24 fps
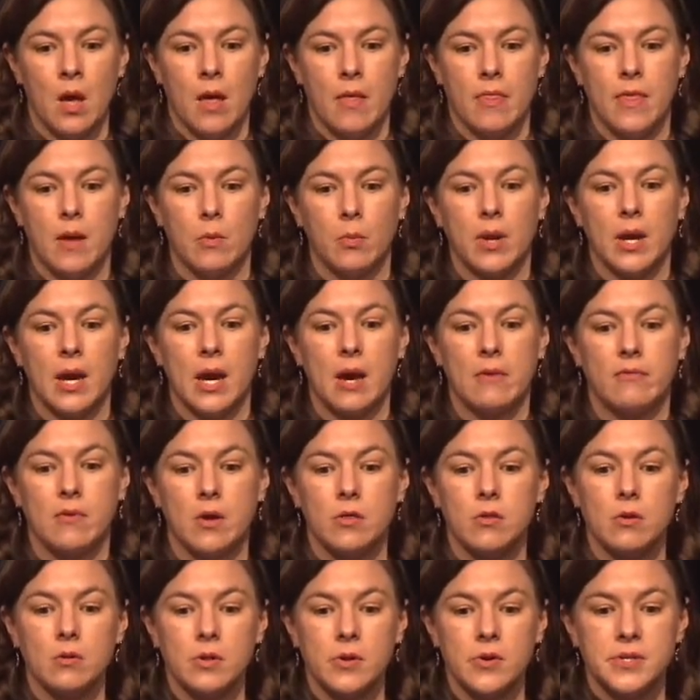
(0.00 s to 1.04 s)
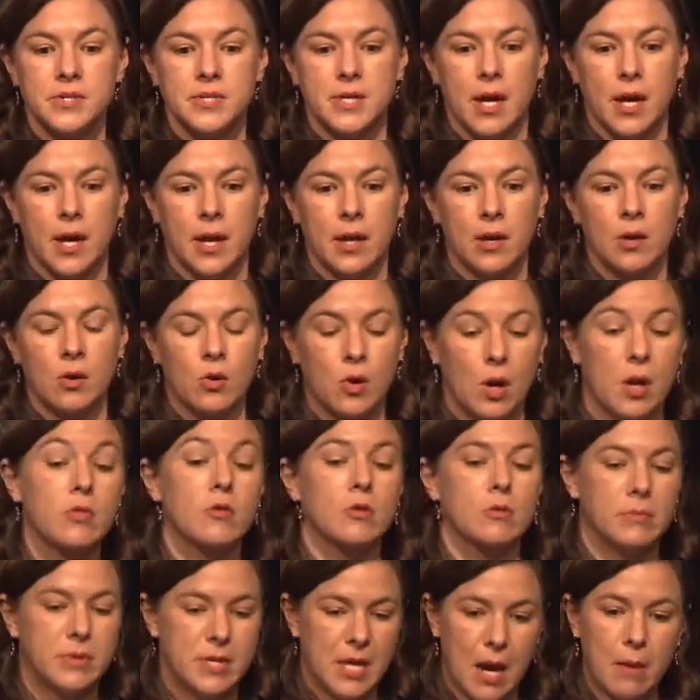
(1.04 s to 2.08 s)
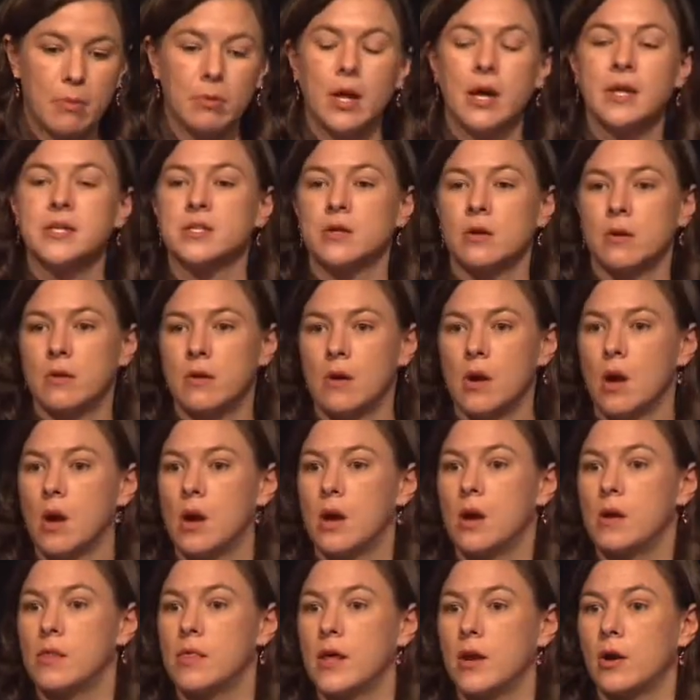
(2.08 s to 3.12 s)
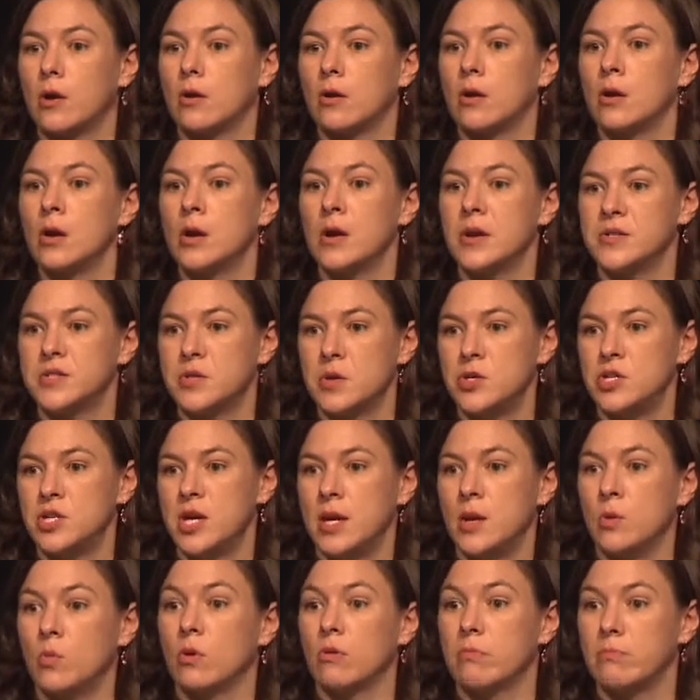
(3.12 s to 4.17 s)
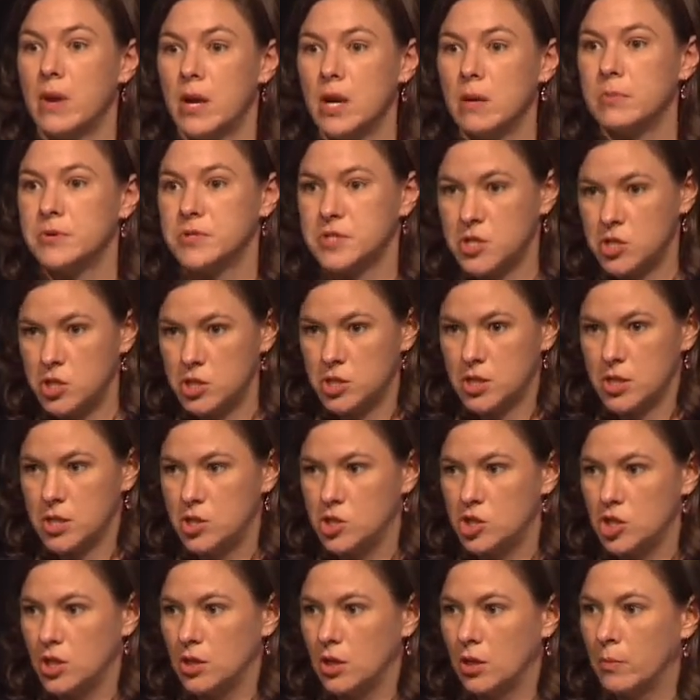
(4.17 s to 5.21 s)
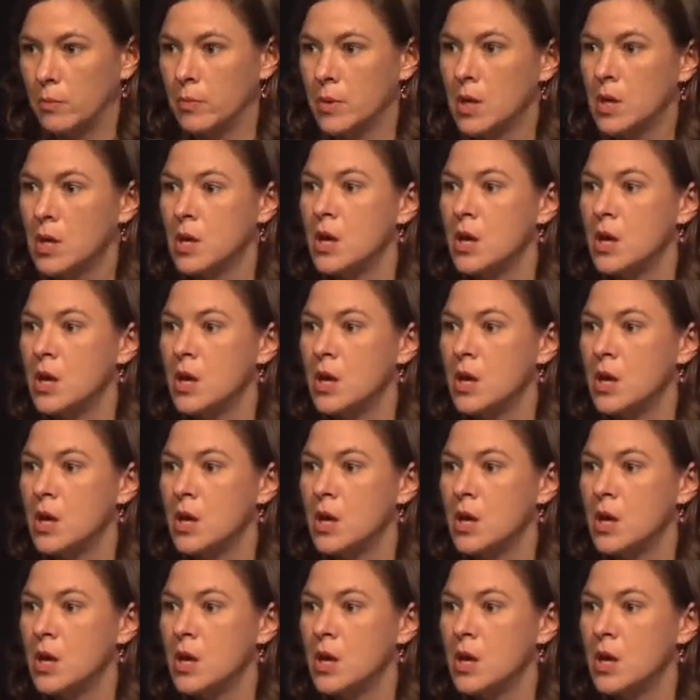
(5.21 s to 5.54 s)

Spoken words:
Then we have other loci, or other metabolites that are associated with many positions in the genome.